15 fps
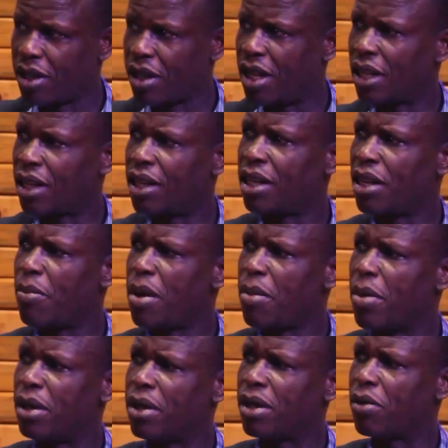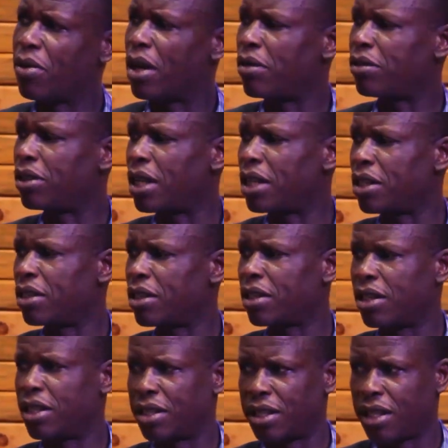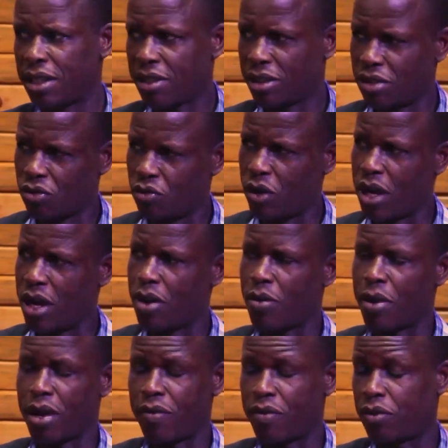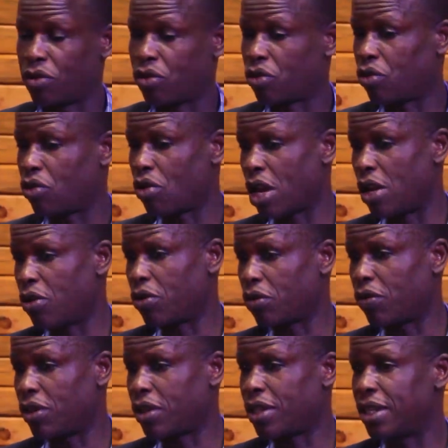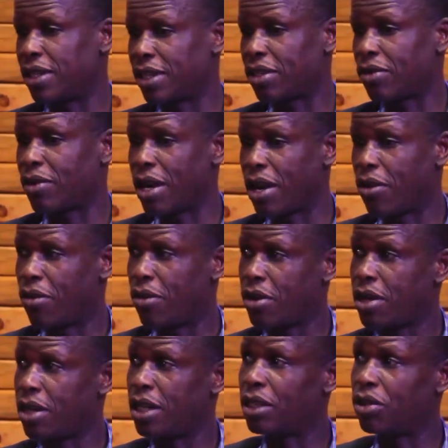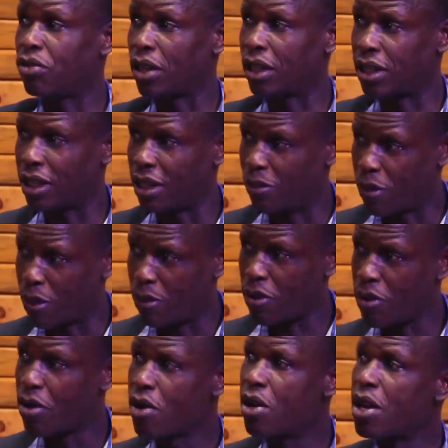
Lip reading: Like in the Bible, I think we have such instances where we have a lot of instances where God instructed people.